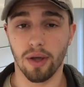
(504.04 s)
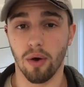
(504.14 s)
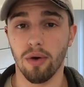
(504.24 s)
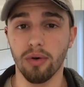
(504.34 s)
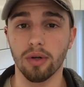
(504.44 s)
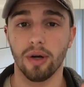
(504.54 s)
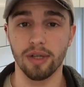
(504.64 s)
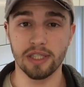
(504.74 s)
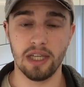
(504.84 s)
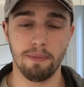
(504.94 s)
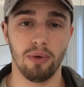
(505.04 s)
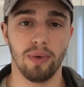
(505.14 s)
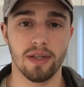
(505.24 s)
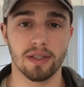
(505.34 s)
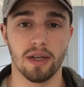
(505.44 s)
They all go to sleep in
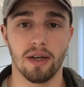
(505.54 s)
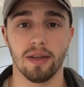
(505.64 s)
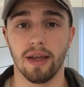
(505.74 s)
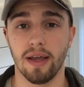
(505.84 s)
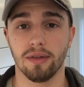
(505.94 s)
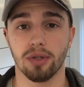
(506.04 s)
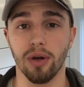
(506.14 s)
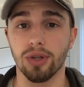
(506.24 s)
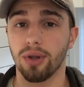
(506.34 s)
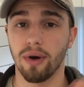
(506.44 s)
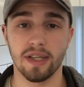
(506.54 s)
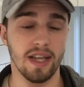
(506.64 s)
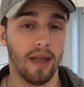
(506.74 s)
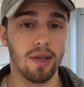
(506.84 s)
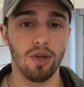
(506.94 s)
winter, they don't throw out
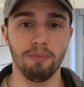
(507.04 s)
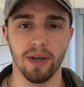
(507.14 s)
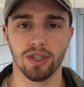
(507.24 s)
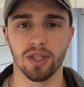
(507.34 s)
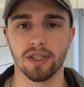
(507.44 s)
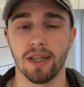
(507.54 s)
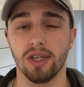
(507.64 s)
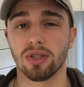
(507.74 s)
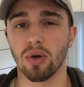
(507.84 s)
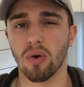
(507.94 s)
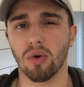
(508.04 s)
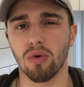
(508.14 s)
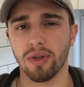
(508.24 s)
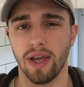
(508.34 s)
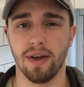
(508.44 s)
any new pitches, and they store
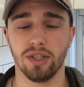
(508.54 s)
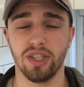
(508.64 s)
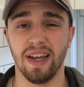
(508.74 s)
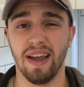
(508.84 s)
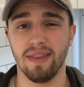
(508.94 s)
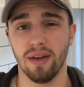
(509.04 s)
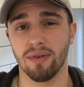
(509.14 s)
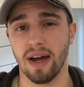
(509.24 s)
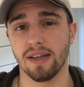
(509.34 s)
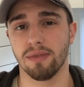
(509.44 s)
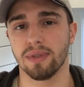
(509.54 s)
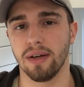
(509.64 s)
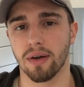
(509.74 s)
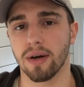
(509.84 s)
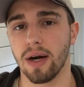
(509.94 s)
all their energy in their rhizomes
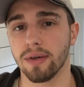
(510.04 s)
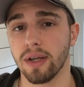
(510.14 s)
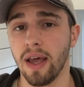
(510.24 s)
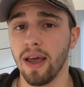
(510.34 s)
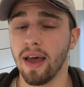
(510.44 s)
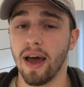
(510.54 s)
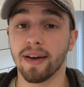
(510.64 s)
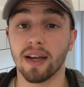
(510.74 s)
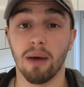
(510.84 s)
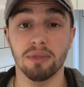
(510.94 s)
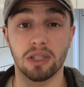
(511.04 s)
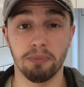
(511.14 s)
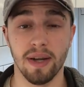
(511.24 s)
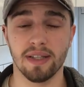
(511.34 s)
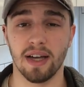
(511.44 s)
underground. And come
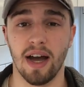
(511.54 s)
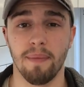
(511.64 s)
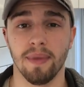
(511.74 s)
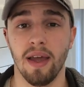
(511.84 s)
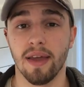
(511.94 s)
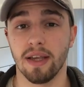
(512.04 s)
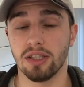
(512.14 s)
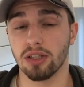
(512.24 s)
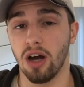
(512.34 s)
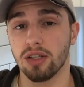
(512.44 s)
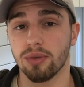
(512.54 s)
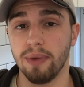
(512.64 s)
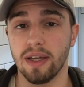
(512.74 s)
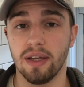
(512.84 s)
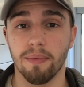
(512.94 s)
springtime, they start
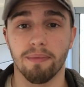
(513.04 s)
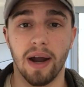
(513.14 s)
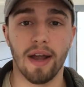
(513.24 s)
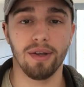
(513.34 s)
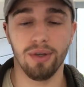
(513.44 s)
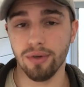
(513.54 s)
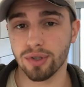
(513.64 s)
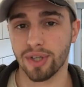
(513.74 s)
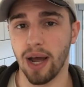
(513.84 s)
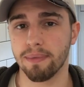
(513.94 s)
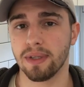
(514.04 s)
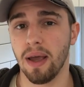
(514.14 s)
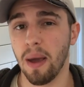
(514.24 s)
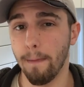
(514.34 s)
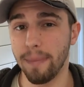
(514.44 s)
making brand new traps,
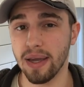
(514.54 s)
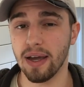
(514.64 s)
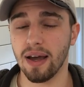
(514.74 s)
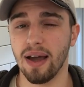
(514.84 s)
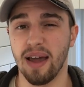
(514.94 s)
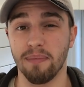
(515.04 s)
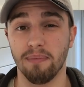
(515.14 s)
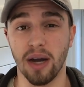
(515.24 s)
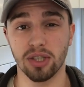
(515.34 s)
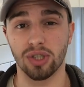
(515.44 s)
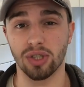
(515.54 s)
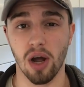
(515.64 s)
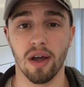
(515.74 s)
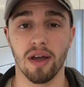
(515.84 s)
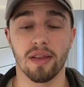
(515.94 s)
bigger and much
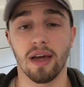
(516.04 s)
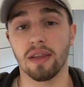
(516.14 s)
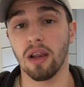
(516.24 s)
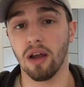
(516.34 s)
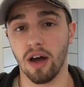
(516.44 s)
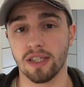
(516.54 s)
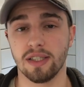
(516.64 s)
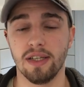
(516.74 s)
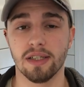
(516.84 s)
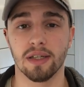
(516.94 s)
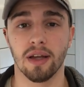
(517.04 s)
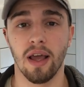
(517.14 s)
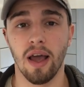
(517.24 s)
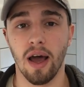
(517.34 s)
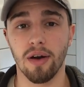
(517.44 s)
stronger than the last season.
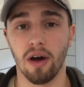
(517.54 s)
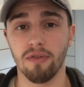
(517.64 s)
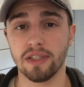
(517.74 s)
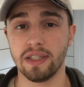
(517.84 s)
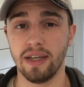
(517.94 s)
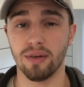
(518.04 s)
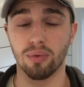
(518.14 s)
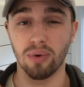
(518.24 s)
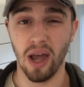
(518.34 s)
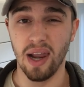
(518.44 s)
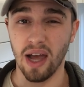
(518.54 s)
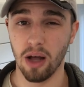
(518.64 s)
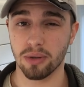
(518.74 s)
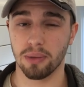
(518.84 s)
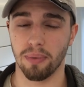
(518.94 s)
And obviously, it really
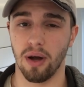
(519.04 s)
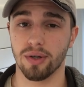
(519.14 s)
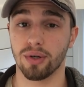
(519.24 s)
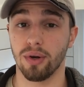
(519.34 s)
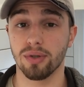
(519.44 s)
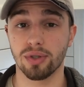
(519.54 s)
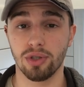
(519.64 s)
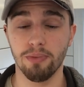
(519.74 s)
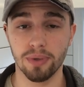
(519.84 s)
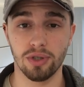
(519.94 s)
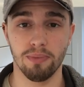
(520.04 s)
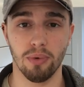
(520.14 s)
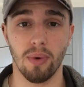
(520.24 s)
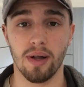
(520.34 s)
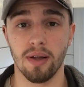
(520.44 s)
helps the plant grow super,
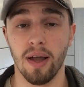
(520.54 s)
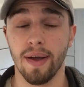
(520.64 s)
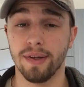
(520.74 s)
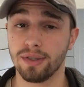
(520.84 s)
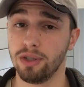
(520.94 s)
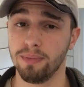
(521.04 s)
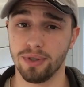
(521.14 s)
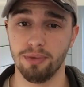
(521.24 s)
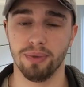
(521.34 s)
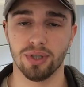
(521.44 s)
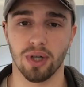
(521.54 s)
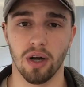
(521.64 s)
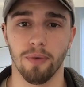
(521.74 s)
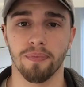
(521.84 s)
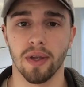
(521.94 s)
super well and super, super
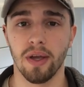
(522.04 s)
strong.